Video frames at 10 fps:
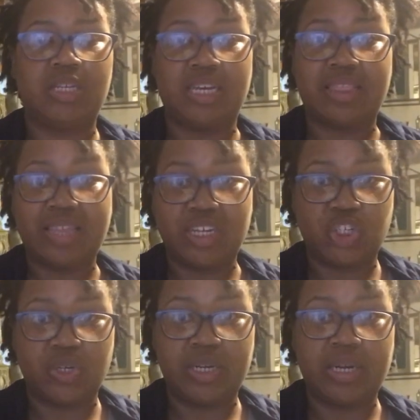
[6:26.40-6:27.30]
get things
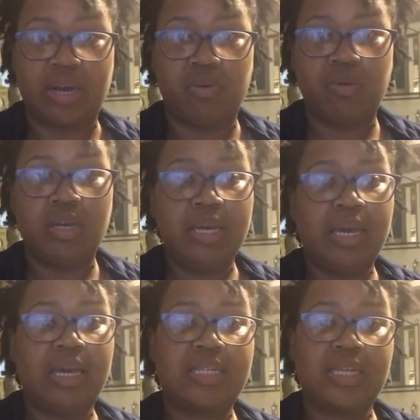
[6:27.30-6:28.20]
straightened out,
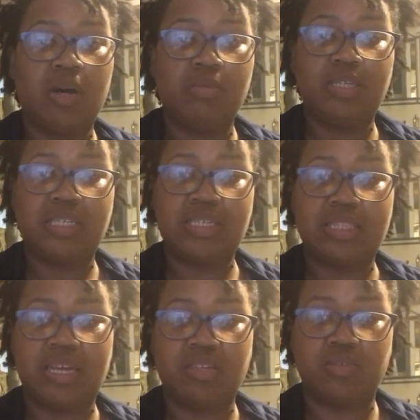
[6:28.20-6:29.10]
it's helped me see
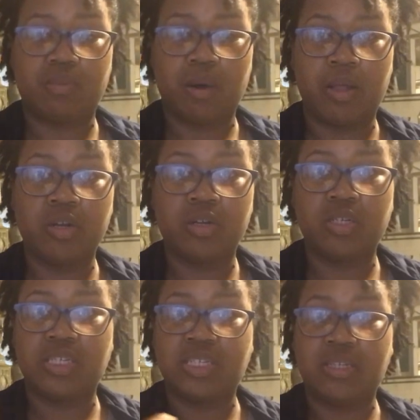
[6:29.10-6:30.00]
things from other
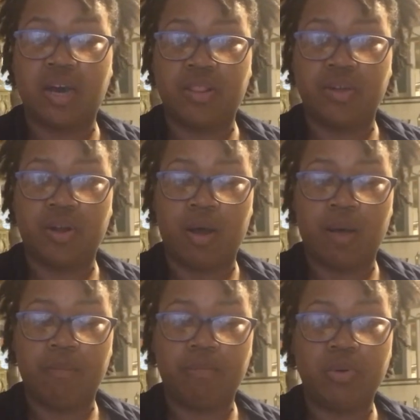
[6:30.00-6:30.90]

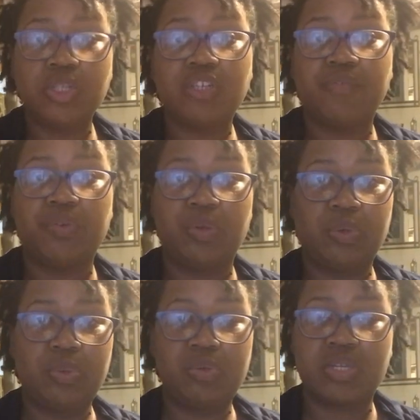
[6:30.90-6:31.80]
points of
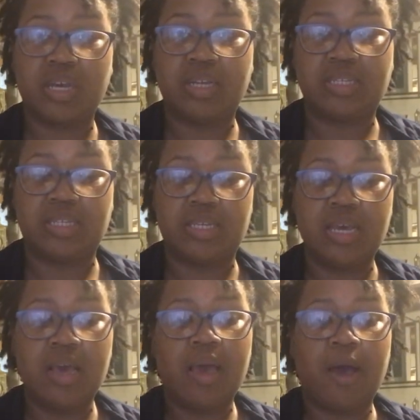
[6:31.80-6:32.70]
views. It's
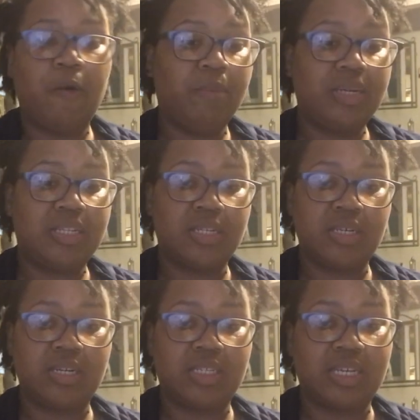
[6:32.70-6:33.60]
helped me
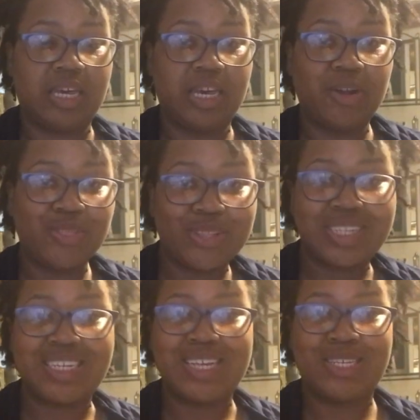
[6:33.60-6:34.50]
to hear the
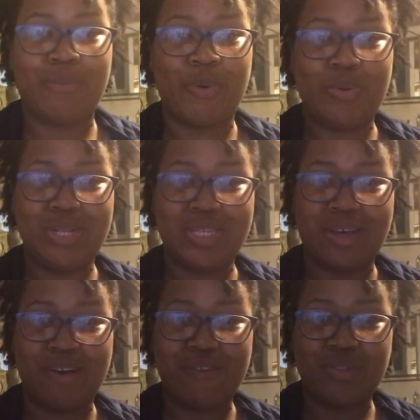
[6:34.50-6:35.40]
testimonies
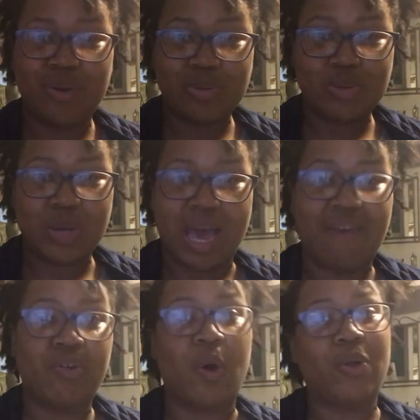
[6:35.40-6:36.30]
of those who
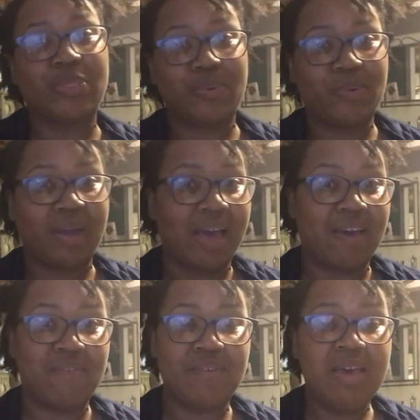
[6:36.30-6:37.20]
have gone through and
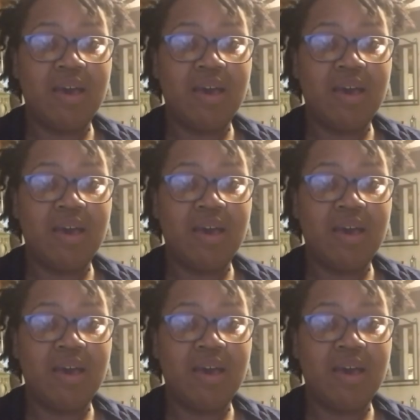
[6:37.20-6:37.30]
have